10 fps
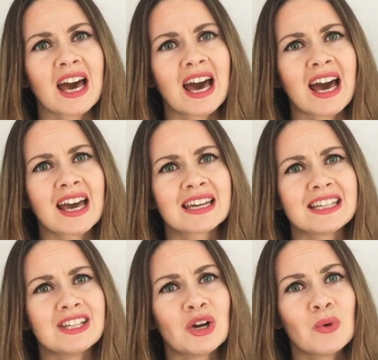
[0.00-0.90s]
And,
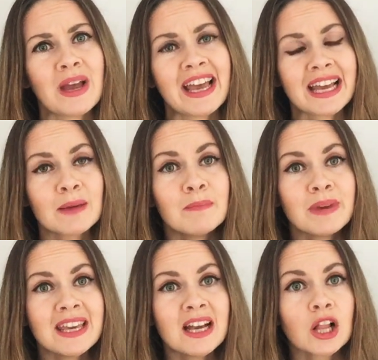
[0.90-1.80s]
it can
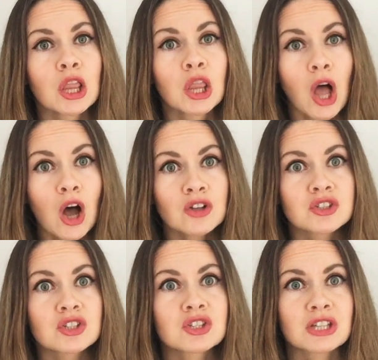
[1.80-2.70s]
be a
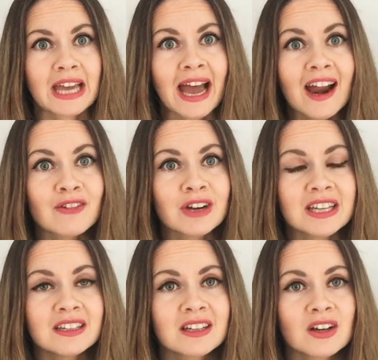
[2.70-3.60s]
lot to
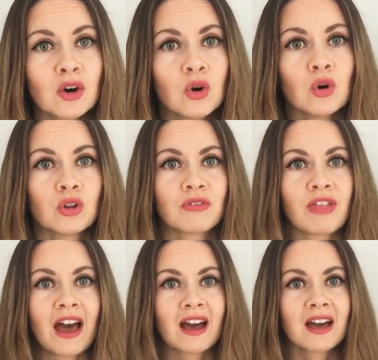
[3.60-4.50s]
carry all of
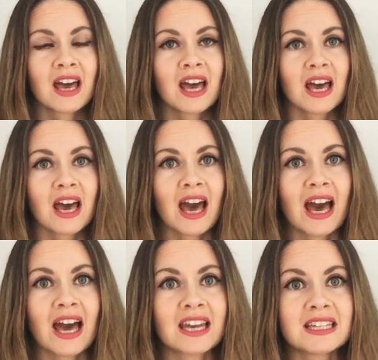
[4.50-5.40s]
that.
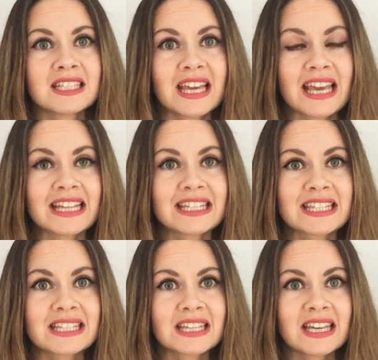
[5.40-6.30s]
And
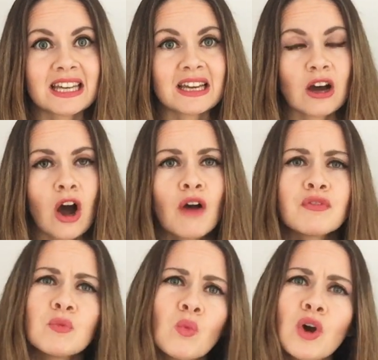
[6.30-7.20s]
it's
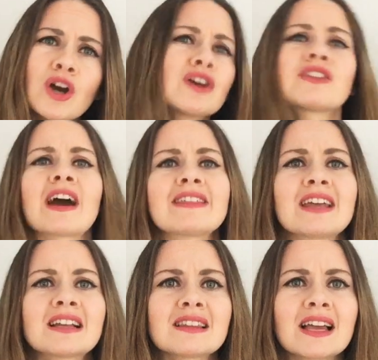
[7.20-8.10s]
often work that I
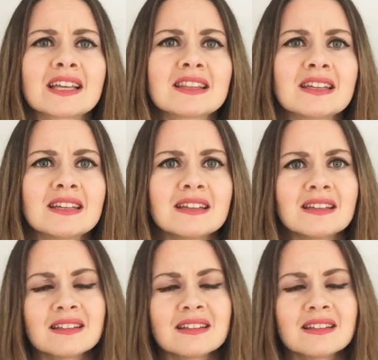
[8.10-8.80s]
think, like the